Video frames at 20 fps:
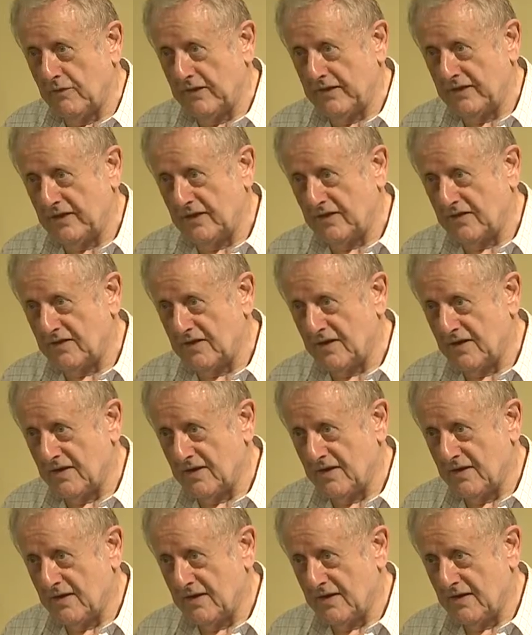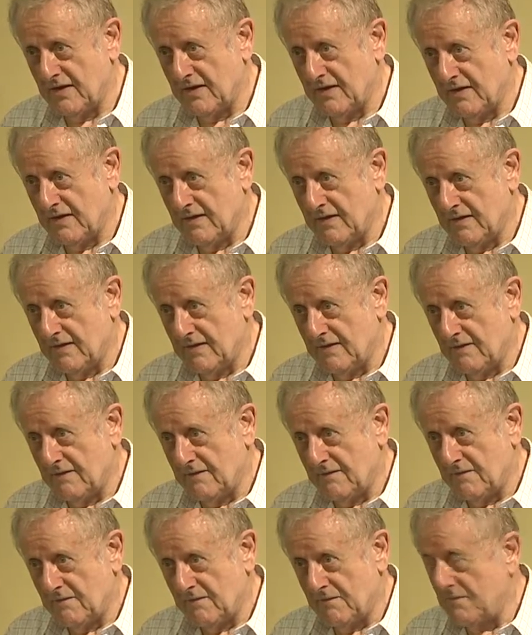John's witness. Faithful witness
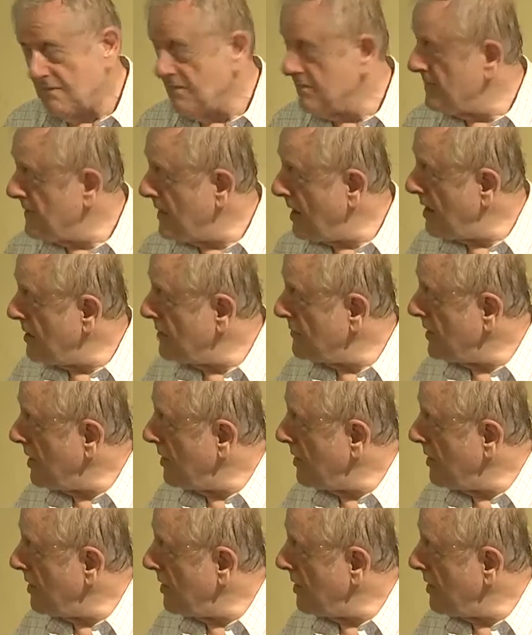no,